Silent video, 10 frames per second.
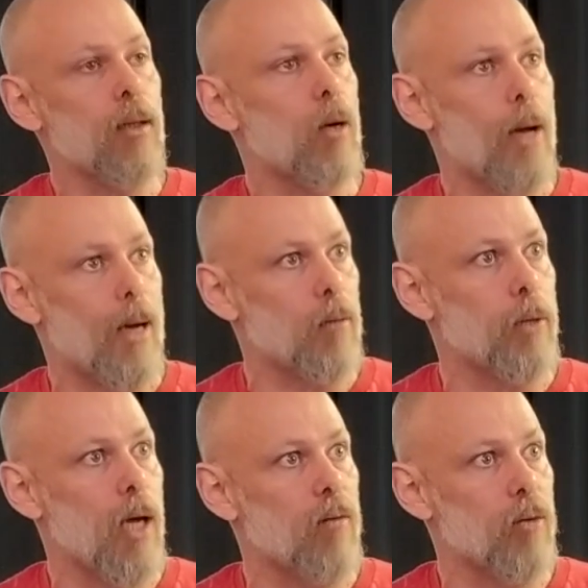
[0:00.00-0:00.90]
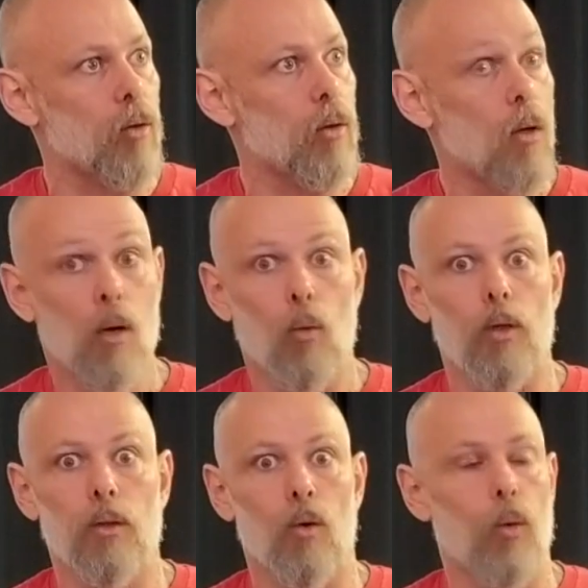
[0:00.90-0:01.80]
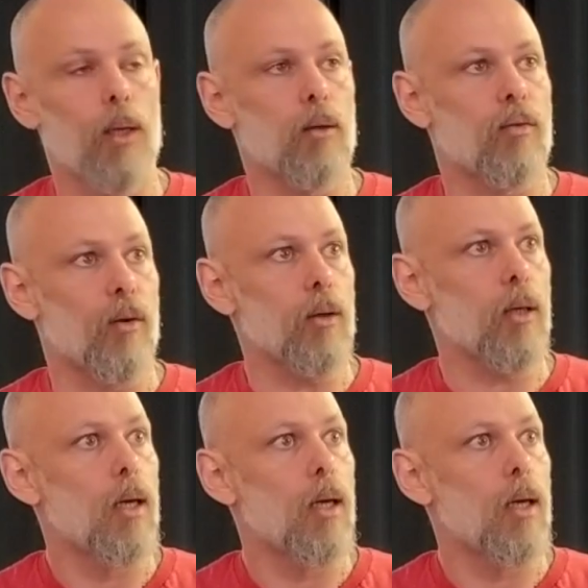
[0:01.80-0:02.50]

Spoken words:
erratic behavior, where you go, what the fuck?